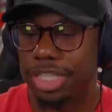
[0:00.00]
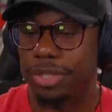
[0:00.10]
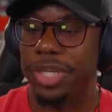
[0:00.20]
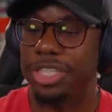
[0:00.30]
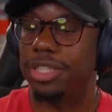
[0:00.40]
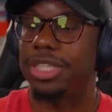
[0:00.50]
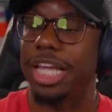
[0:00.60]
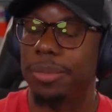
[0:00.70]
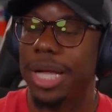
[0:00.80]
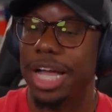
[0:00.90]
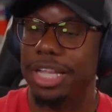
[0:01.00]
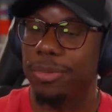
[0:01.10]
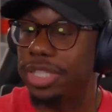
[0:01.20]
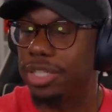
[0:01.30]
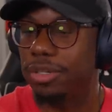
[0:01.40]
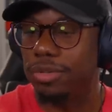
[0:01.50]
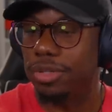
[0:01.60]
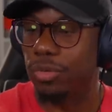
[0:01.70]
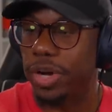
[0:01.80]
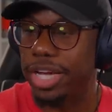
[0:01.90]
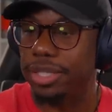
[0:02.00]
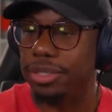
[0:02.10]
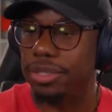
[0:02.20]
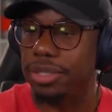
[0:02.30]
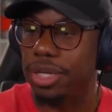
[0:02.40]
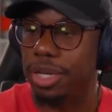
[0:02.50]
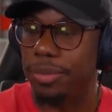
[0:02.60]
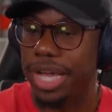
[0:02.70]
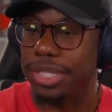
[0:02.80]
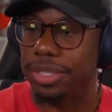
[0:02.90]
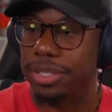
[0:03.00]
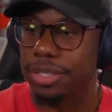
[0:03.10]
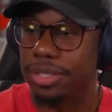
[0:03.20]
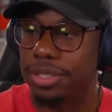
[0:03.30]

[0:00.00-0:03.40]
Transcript: Is Mitch the same guy that was in the red mask?